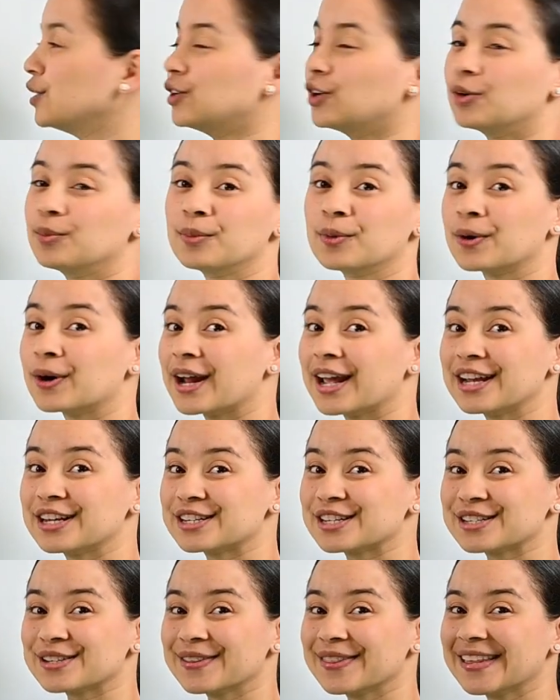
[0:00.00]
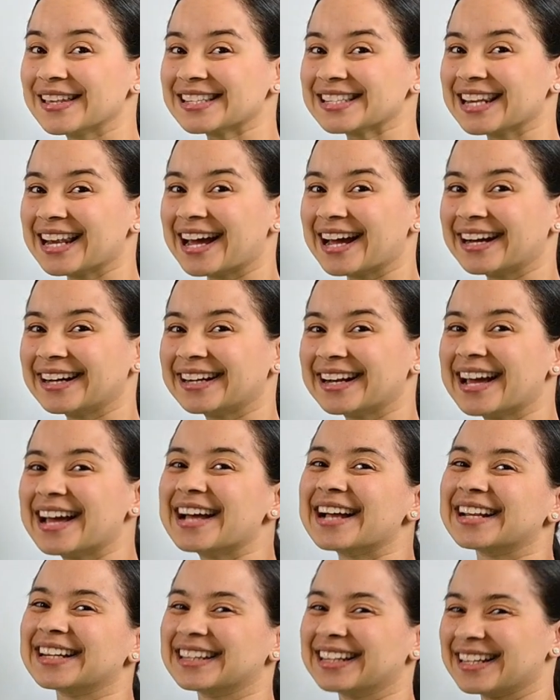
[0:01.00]
No more H's on this line.
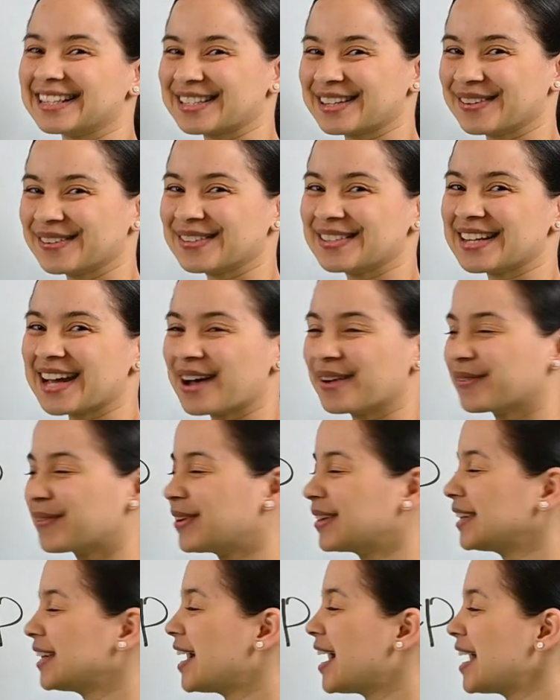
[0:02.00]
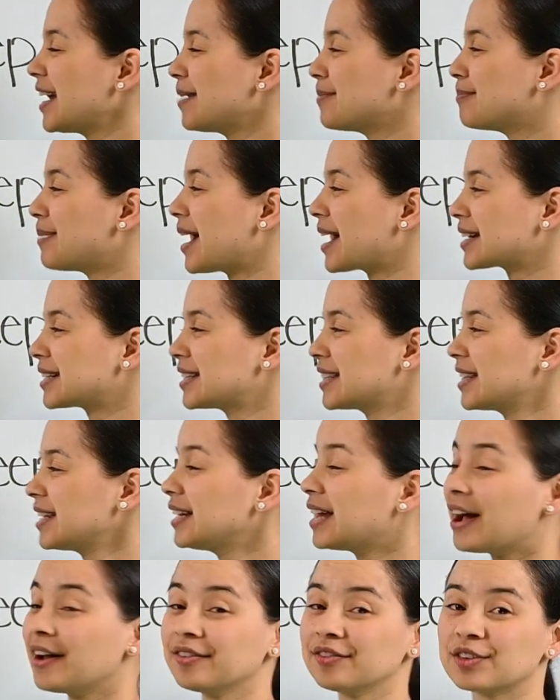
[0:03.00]
Let's go down one line and back to the
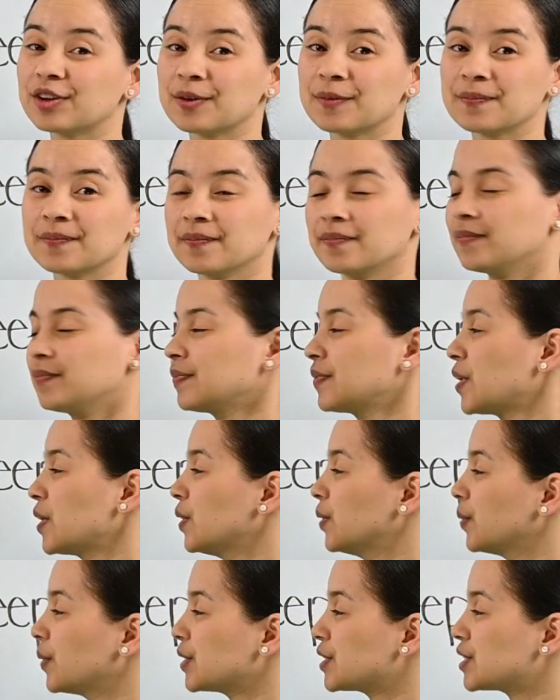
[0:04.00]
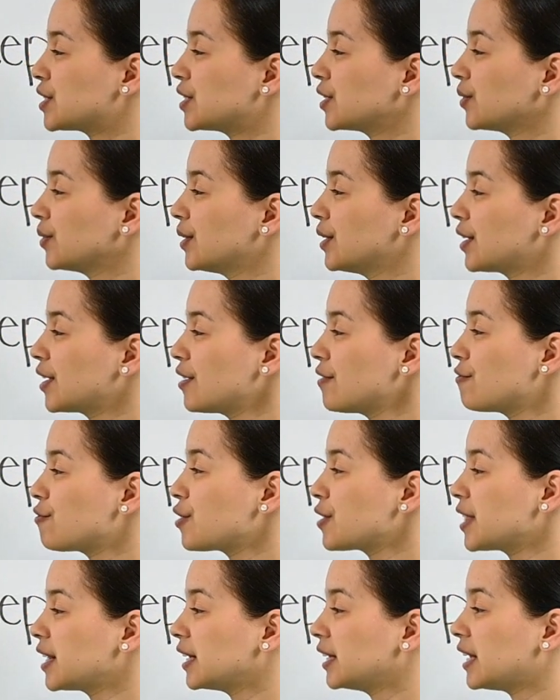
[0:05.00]
left. We're still looking
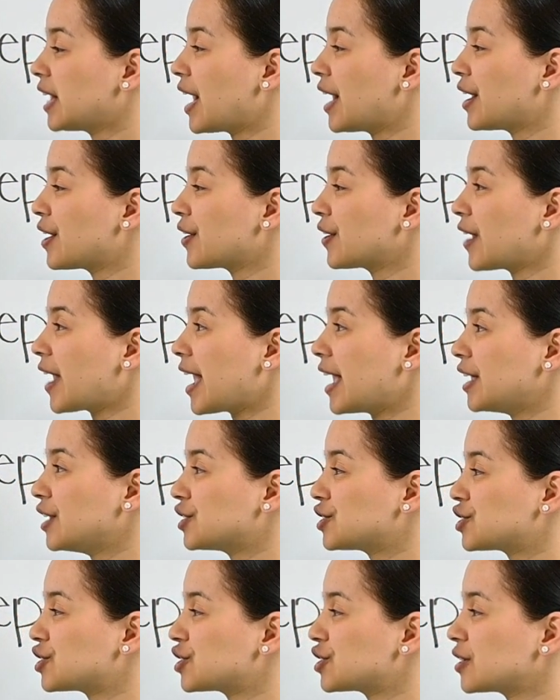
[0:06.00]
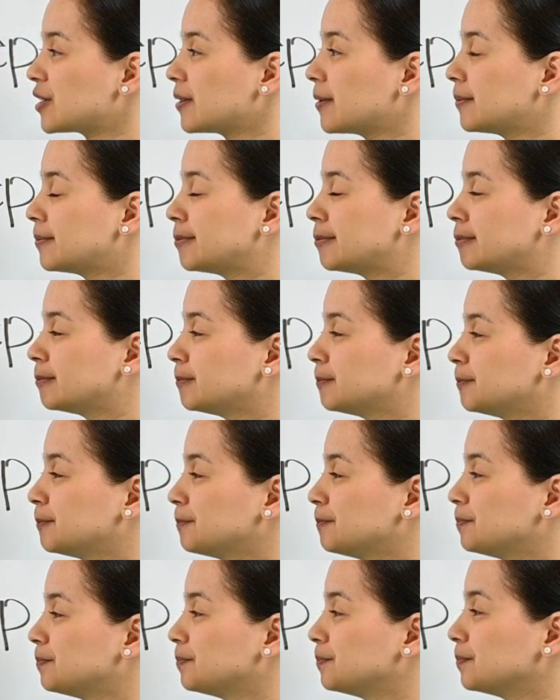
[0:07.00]
for the letter H.
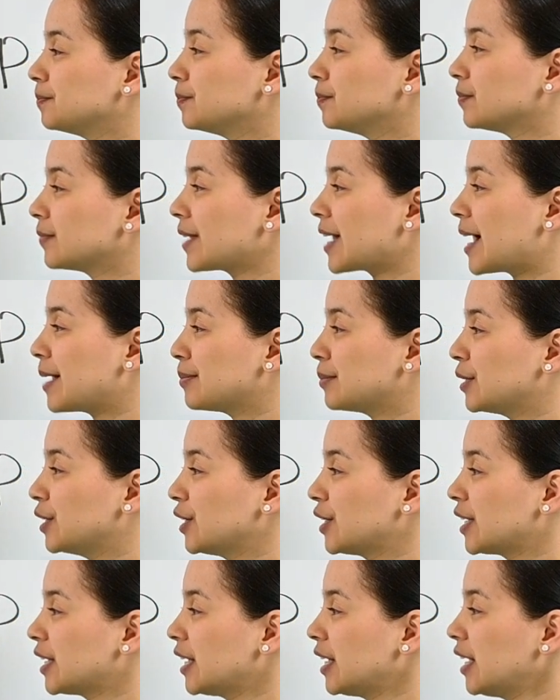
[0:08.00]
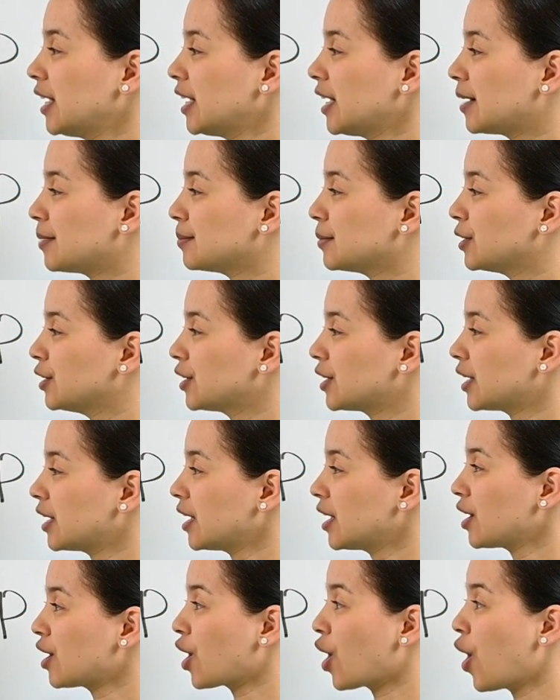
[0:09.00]
I'm
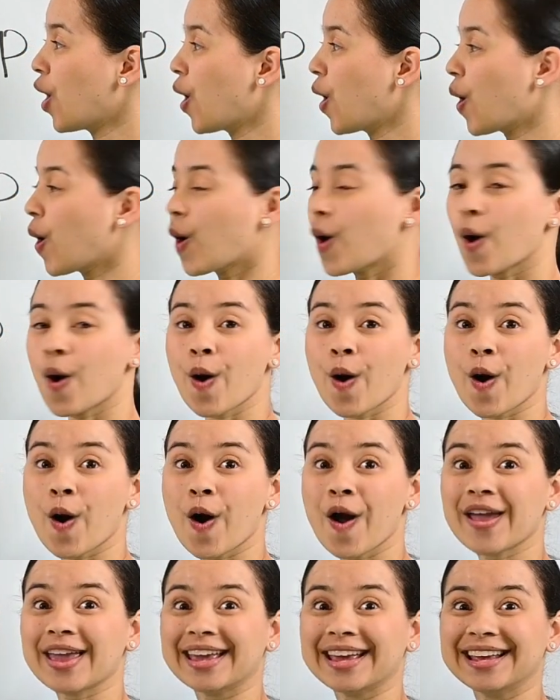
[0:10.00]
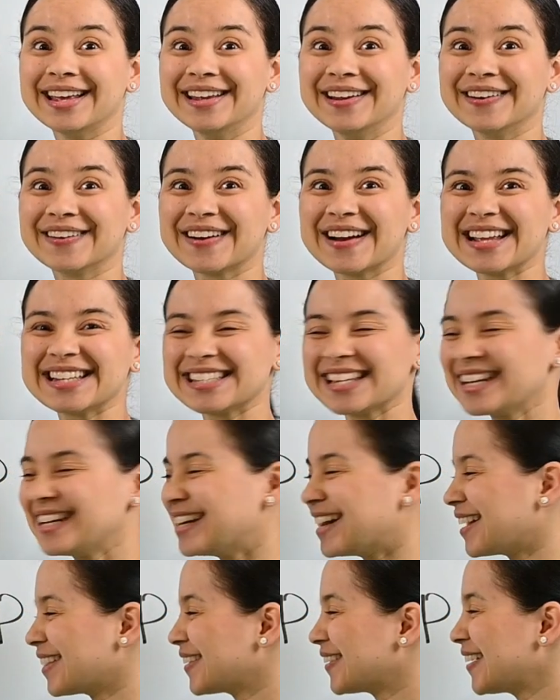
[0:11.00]
looking. Here is
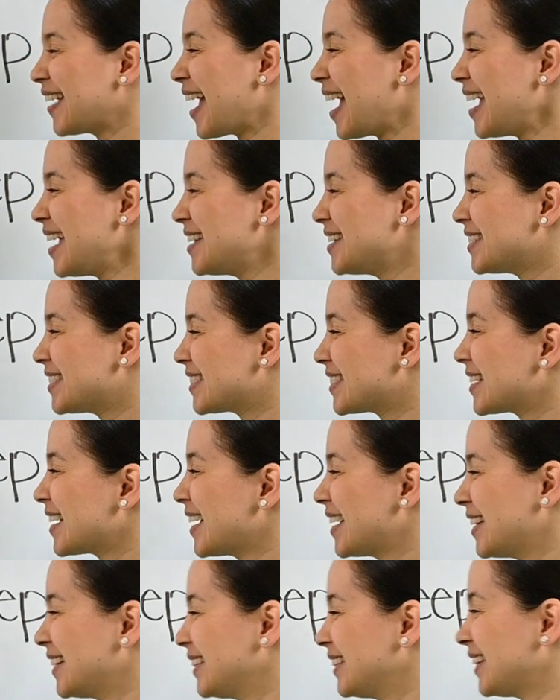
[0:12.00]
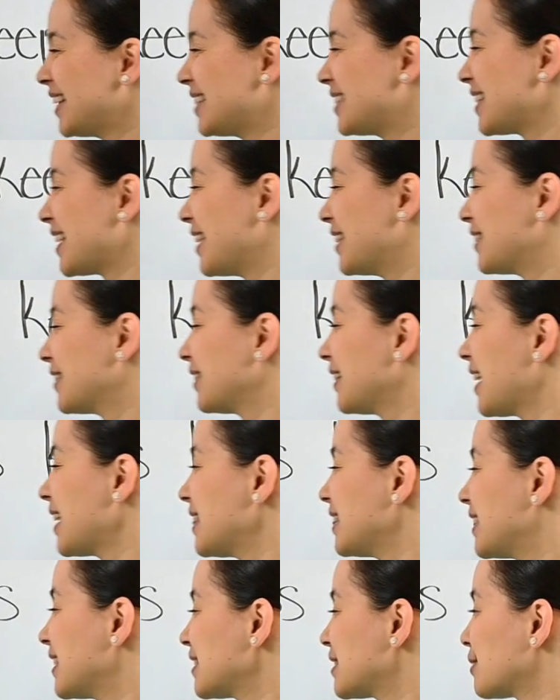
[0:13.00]
another H. Let's
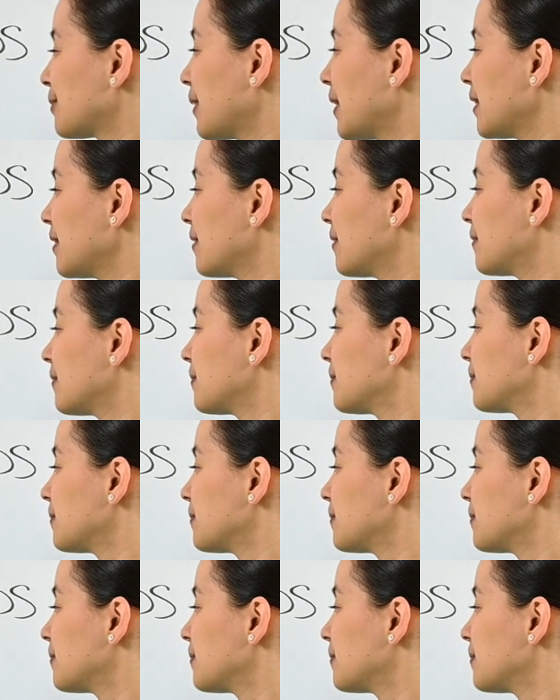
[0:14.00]
underline this one.